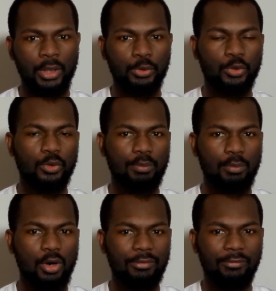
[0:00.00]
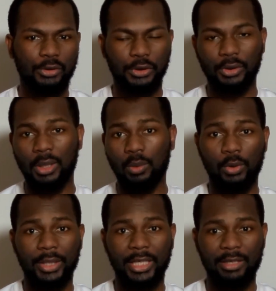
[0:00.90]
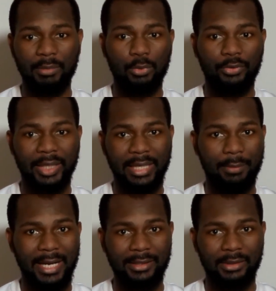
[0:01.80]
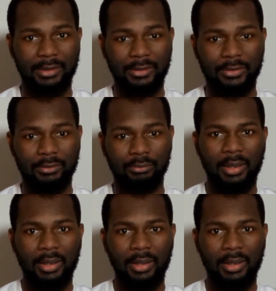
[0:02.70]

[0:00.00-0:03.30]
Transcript: to more functional working memory capacities.